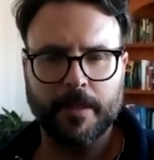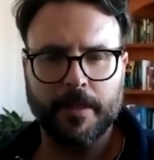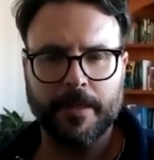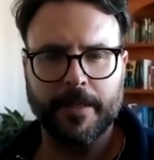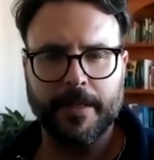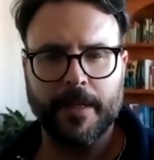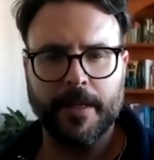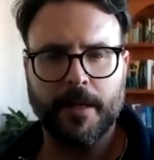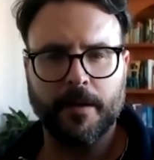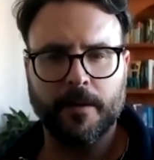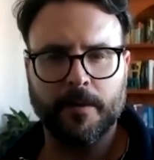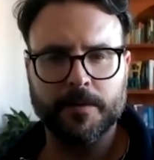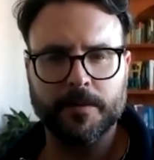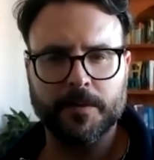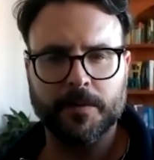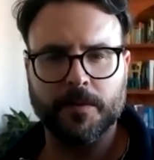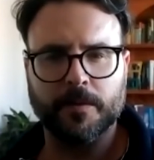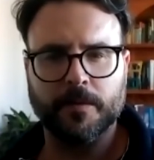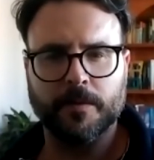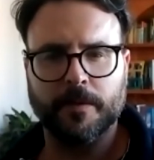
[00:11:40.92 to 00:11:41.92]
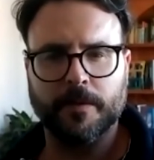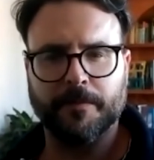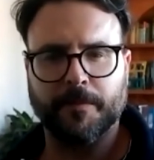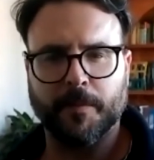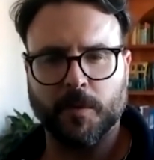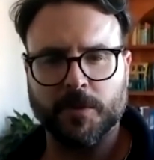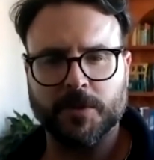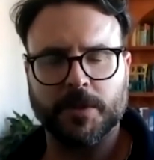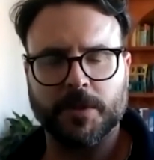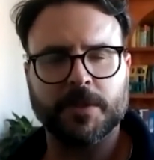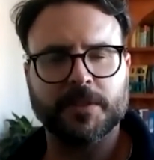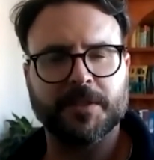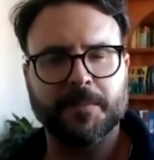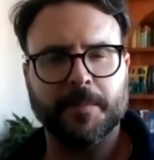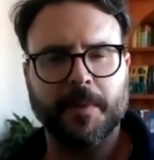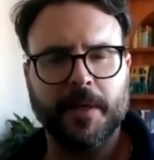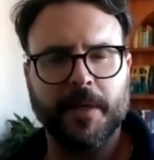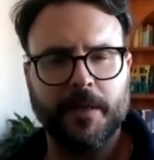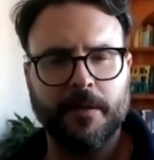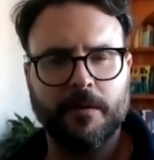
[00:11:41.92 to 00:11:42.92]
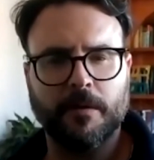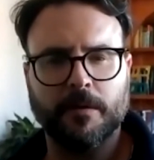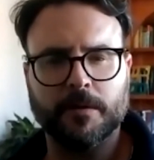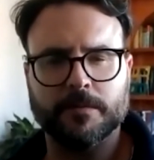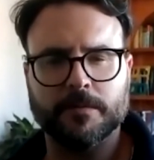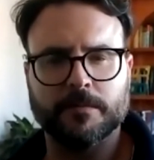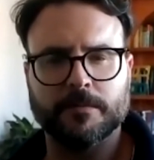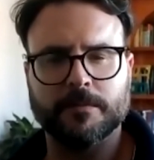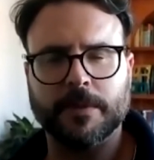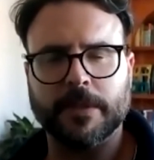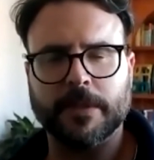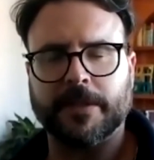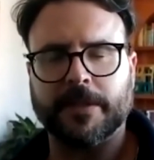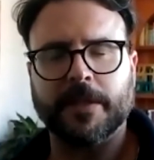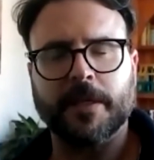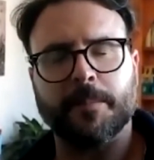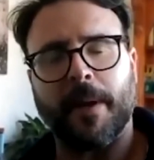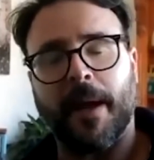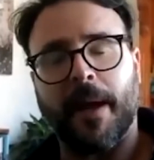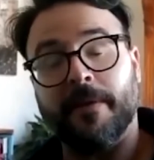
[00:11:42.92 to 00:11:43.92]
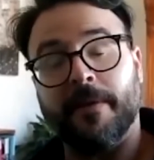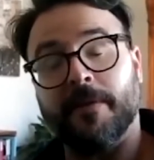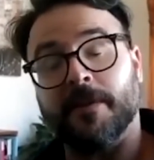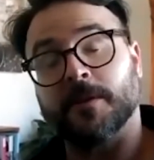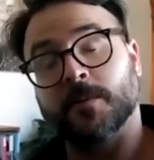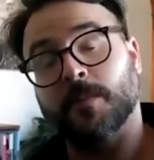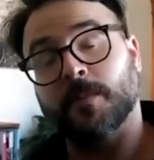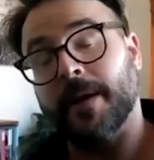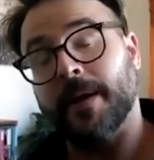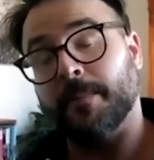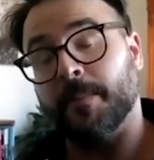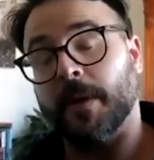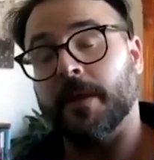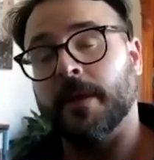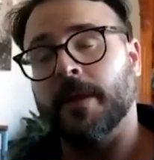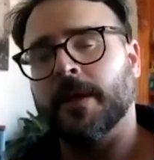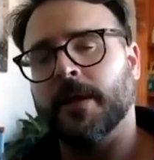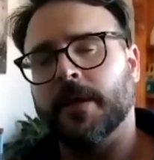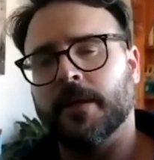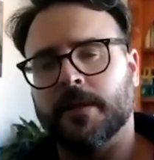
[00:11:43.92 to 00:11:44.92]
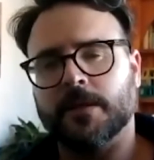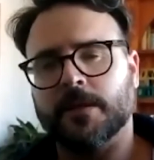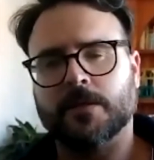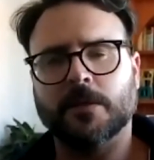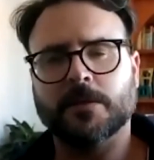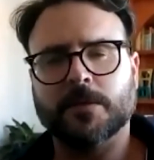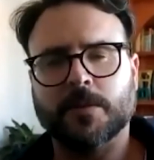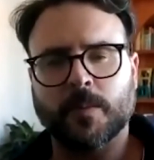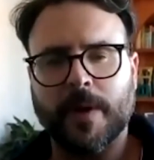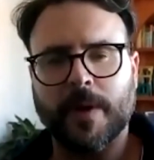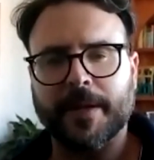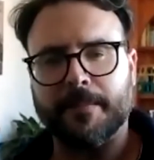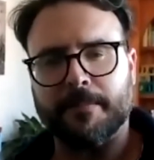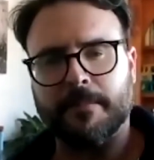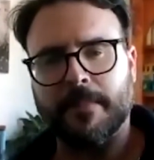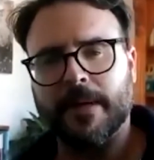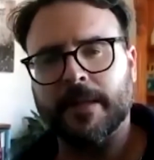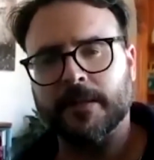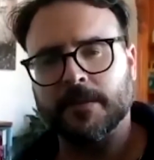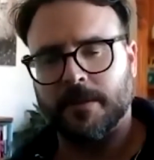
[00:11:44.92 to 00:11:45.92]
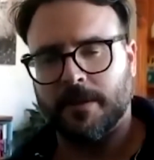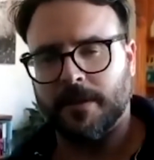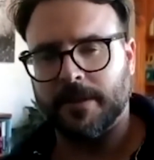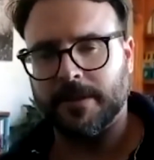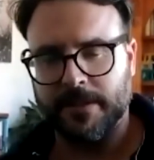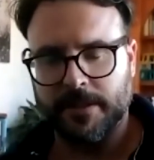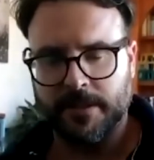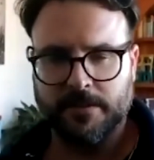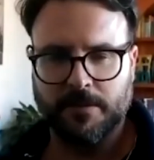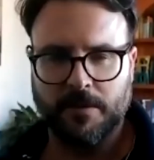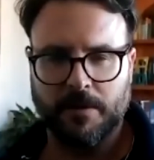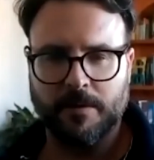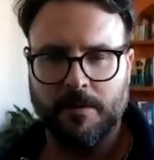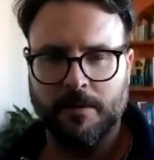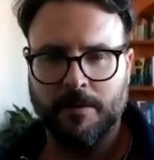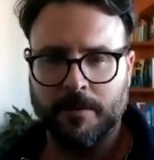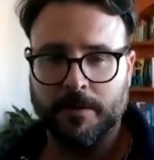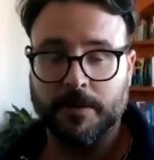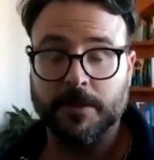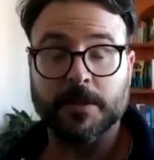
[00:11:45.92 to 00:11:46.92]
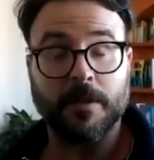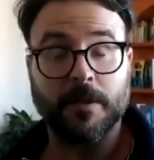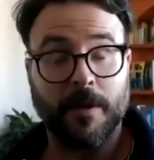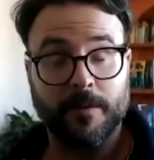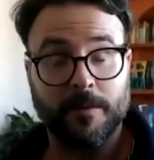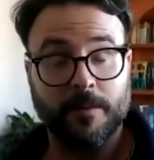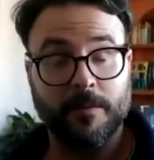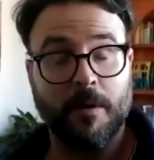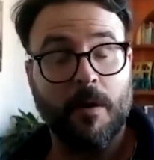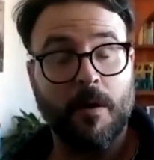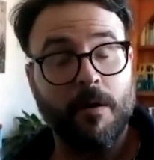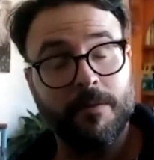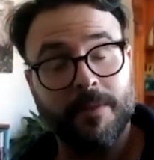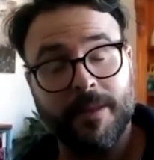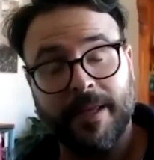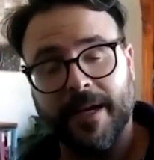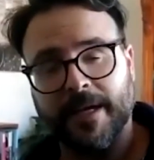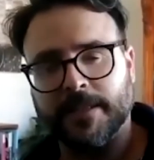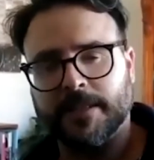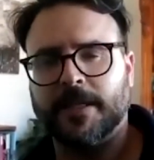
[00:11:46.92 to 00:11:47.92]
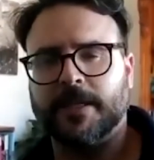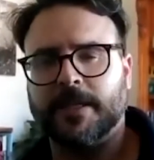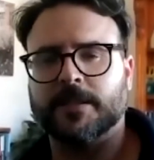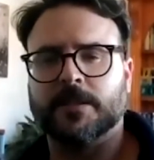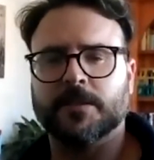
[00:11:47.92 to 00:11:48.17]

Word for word: Now, if you're watching this, you may not really think about it in this way, but there's lots of ways to monetize this cycle on the ASX.